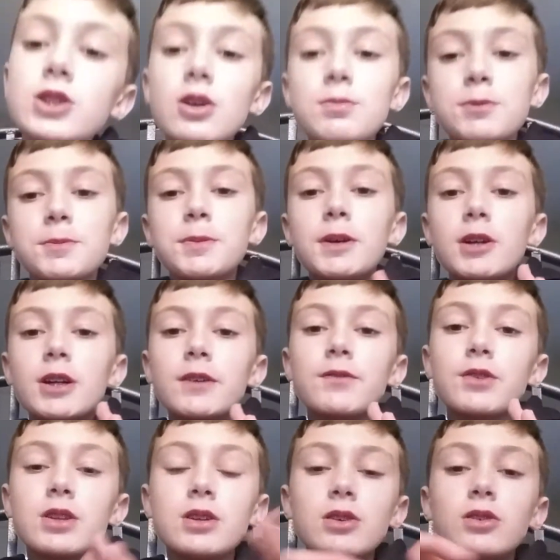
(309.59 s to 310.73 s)
So preparing
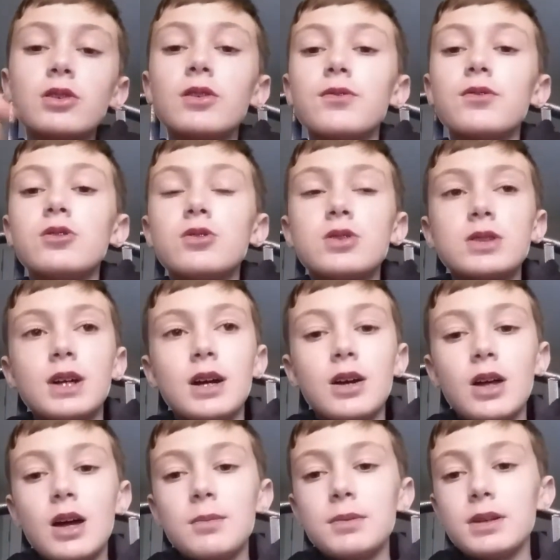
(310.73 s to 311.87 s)
for the yo-yo
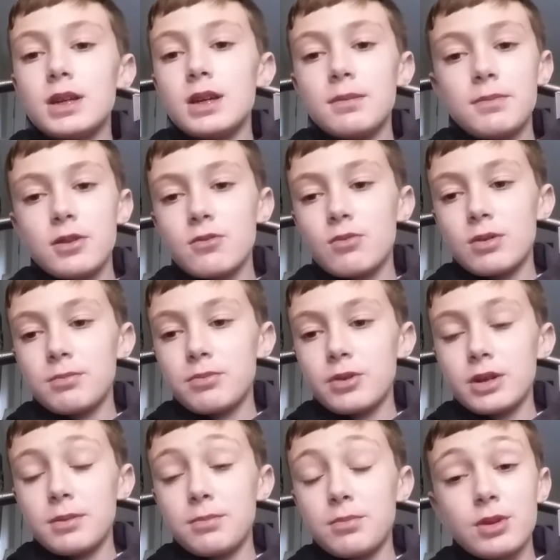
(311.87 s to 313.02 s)
freestyle, I'm gonna keep this one
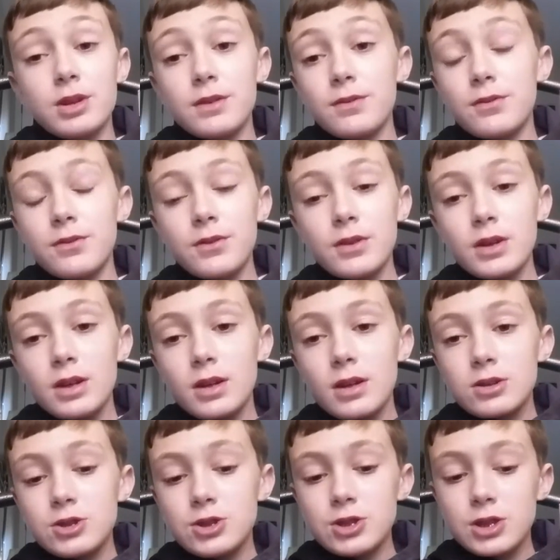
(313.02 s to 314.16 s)
pretty brief.
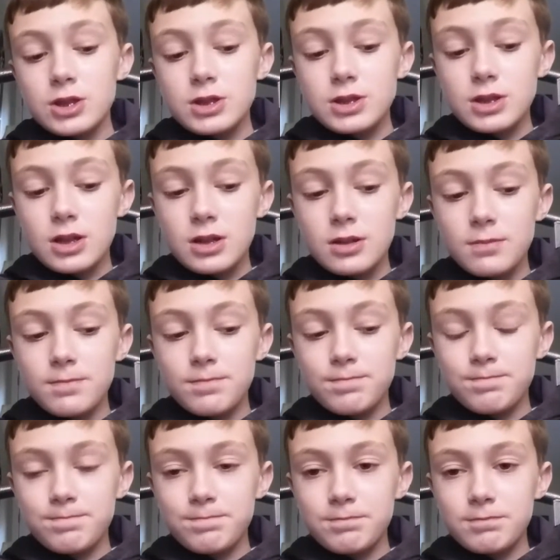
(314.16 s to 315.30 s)
Just
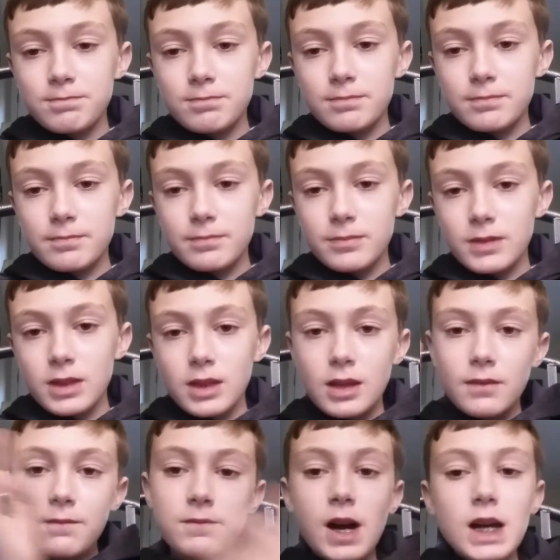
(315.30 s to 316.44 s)
find
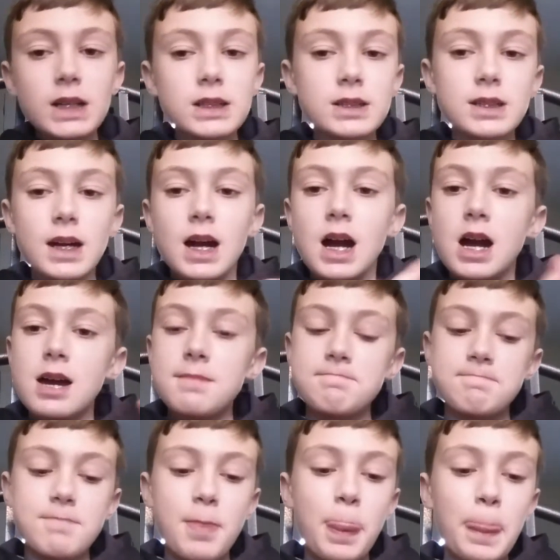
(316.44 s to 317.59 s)
a
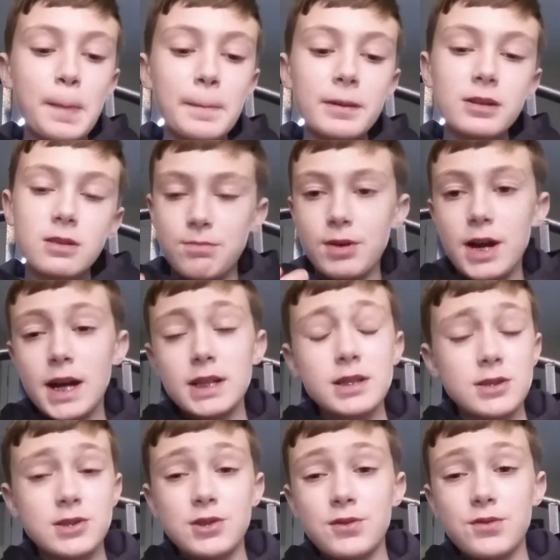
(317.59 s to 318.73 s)
time to
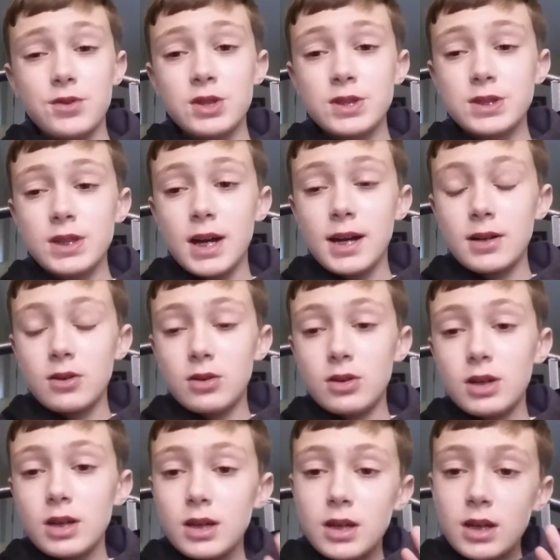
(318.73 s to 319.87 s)
practice your freestyle
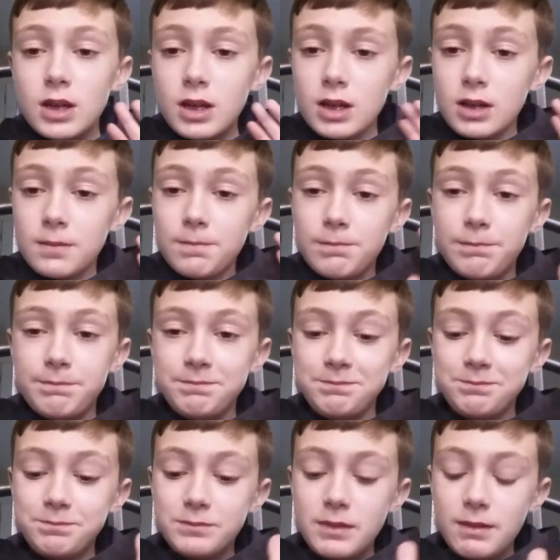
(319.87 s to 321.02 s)
and
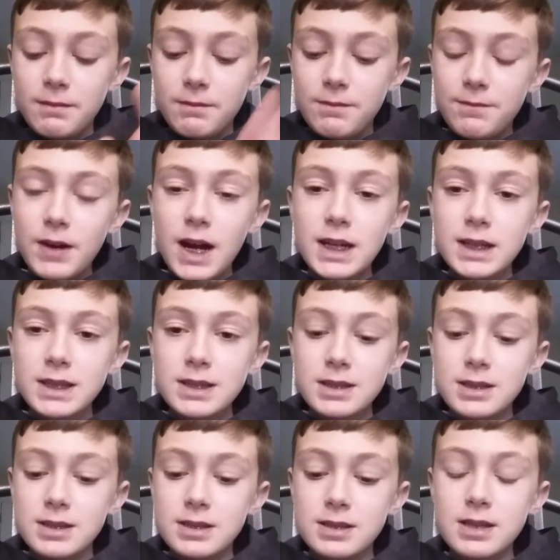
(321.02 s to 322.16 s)

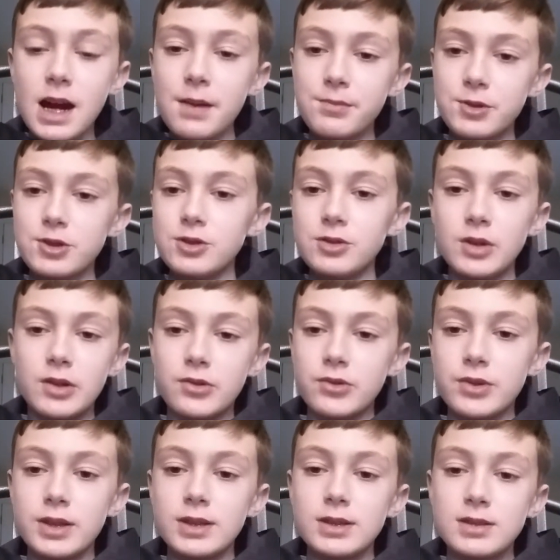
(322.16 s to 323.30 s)
find time to do other
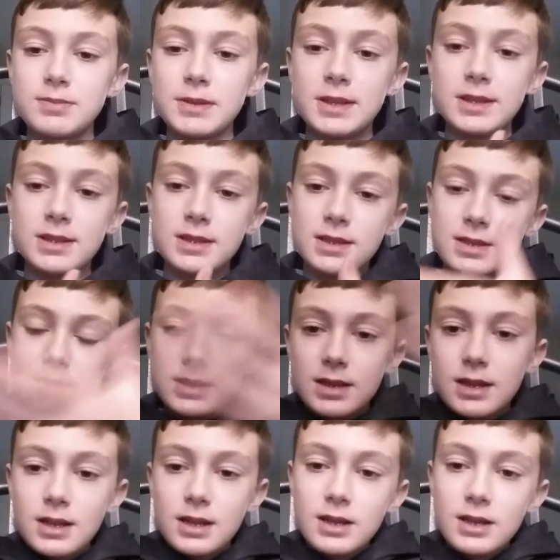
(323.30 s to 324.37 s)
things, because